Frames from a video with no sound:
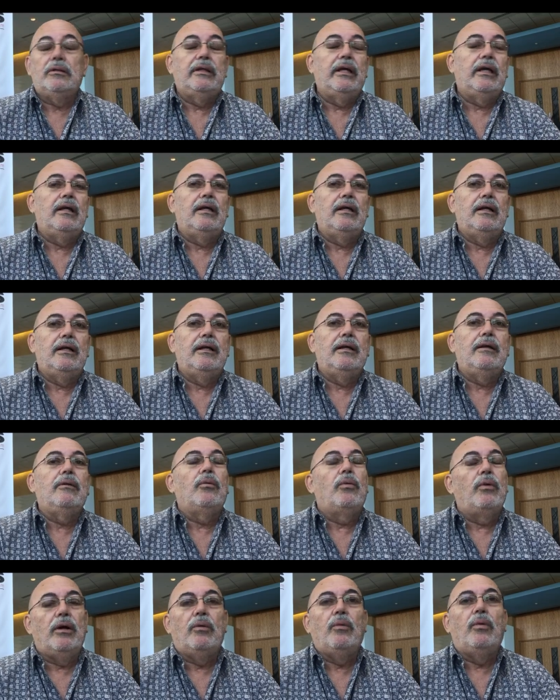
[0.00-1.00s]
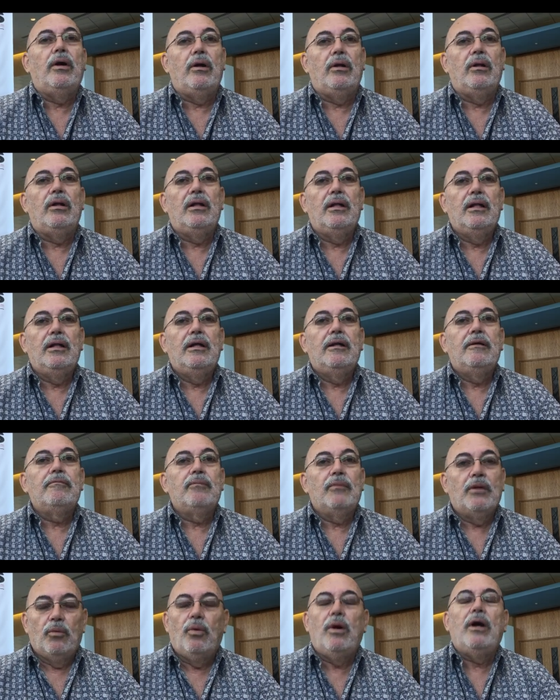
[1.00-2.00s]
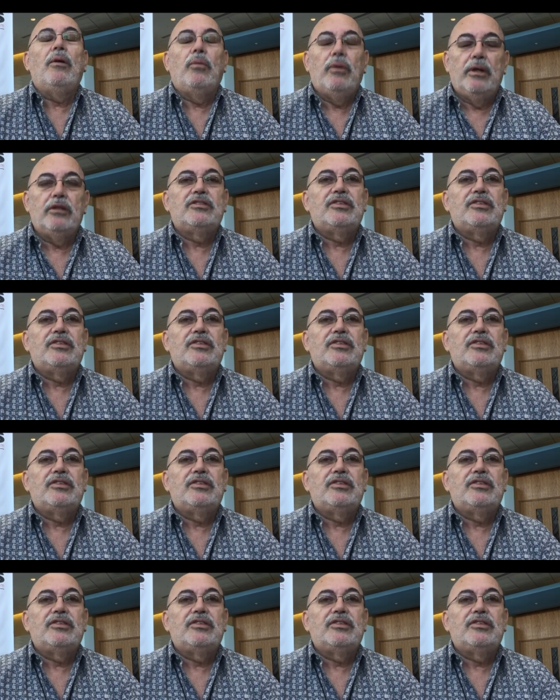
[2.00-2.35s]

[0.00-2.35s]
I think one well, confirmed. One, well,